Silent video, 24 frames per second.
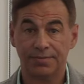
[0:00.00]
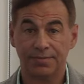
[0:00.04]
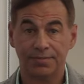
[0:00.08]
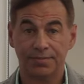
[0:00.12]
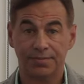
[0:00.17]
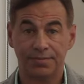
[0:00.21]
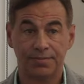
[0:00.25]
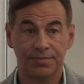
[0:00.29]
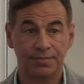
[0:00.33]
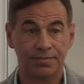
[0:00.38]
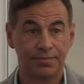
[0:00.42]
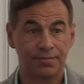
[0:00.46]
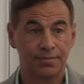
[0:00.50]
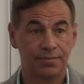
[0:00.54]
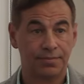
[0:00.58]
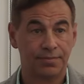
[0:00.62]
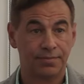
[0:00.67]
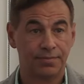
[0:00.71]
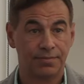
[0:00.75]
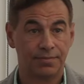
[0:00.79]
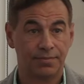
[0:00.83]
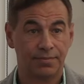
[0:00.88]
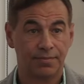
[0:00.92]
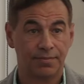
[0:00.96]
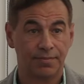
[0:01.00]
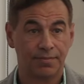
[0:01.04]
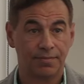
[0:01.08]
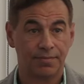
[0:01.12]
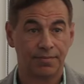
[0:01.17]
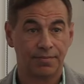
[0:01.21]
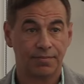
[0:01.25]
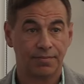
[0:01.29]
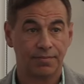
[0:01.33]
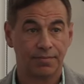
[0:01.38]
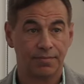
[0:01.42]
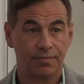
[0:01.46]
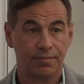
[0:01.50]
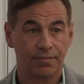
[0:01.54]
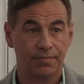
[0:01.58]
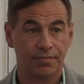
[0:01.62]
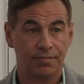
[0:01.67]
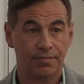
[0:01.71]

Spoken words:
(no one is talking)